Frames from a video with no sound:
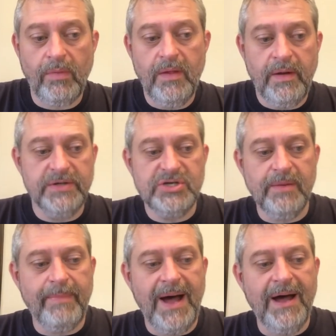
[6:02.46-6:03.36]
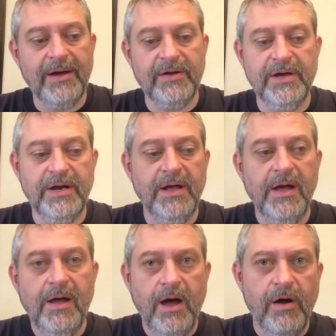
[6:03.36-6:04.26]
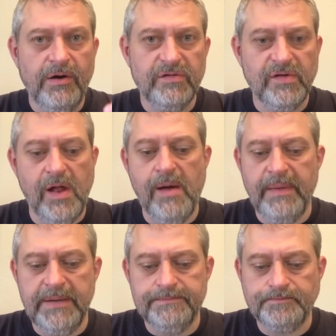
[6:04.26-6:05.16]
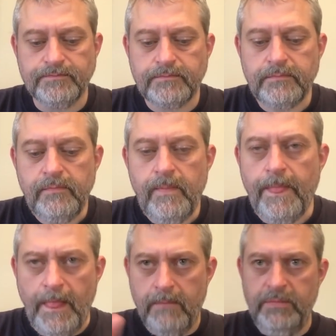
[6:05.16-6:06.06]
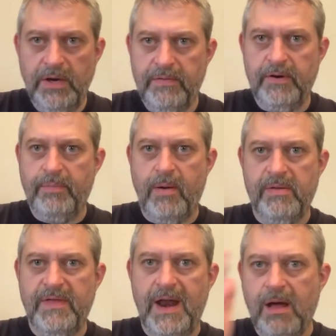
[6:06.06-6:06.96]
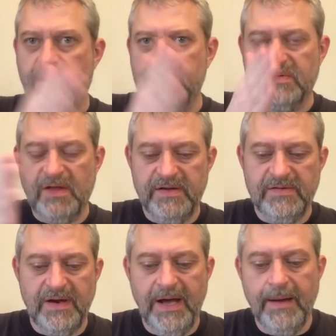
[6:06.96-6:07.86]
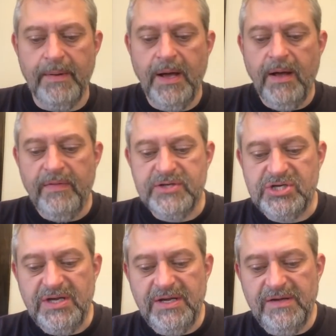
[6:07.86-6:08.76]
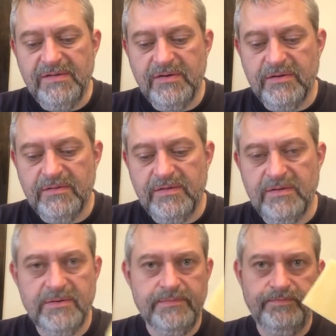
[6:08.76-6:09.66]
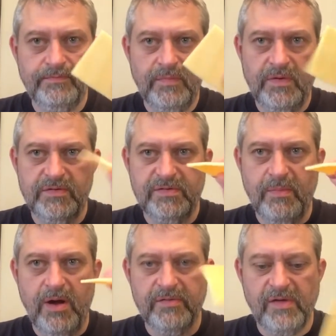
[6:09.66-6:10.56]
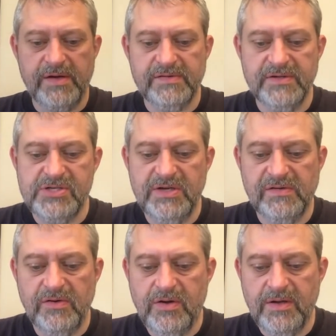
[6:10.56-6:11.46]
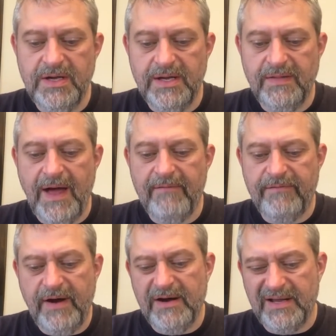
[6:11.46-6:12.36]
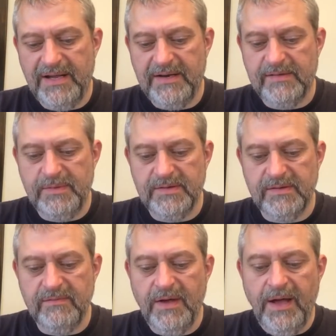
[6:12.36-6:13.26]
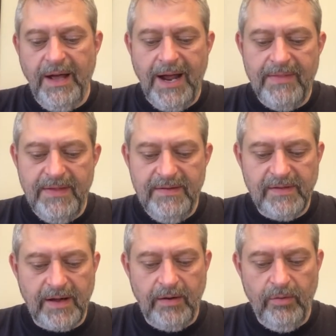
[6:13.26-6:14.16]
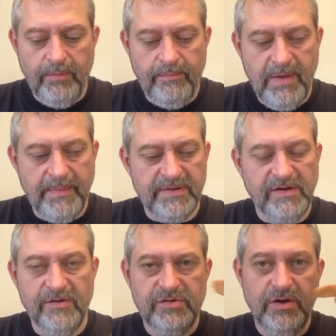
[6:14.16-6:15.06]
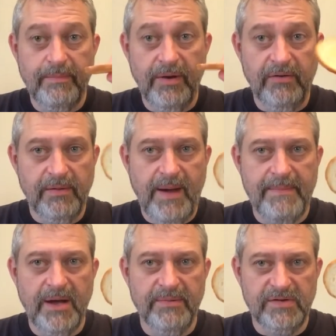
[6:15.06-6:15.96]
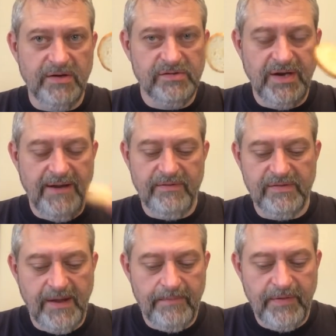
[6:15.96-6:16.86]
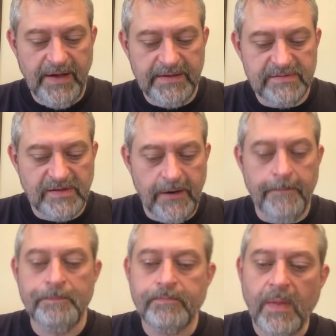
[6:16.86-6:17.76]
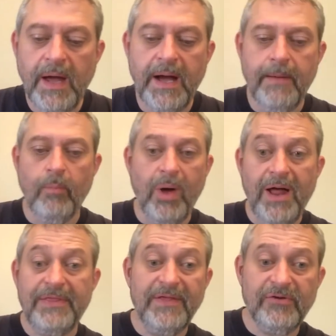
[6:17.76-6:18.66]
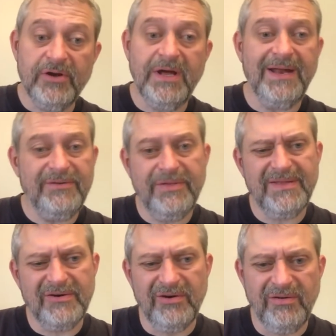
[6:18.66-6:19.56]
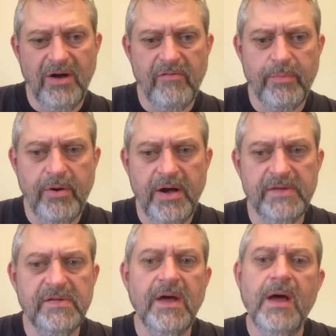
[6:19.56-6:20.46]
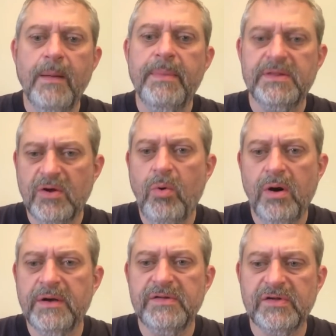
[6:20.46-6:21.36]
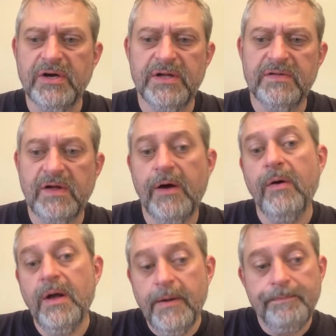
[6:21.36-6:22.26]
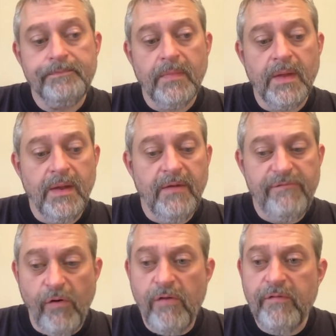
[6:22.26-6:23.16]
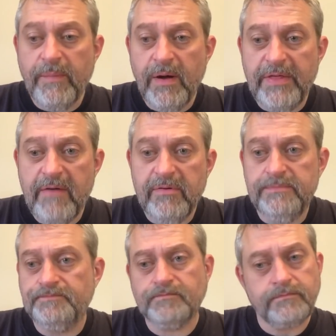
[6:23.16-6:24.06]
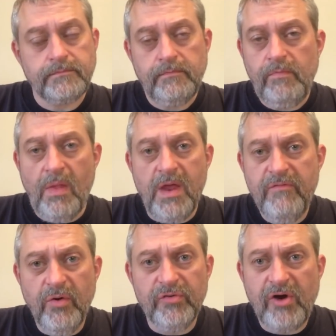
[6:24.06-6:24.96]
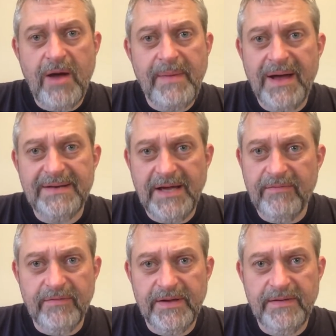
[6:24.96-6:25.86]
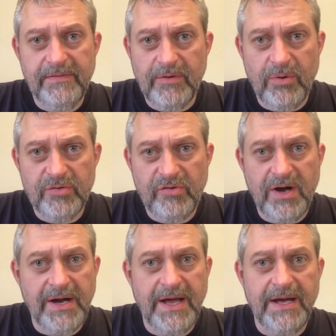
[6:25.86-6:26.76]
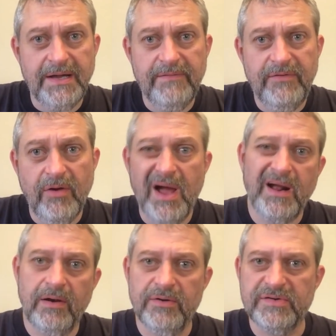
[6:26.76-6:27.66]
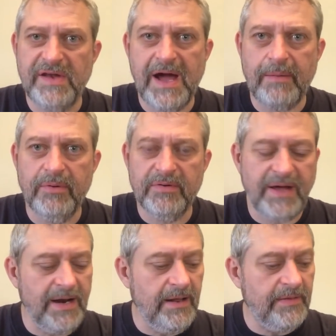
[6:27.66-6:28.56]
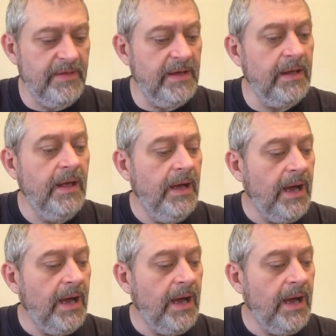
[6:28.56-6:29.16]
because you can buy a good hard salami. You know, they're probably that long and slice it up. The cheese, they're small slices of cheese, so you could get that fairly inexpensive. And these like little Melba toast, you could literally buy Melba toast and have the same thing. So while I think they're good, I do think they're a little overpriced, but the quality is good. So 4 for both of them. If you want to try them out, definitely they're worth trying out if you like a little snackable kind of like thing.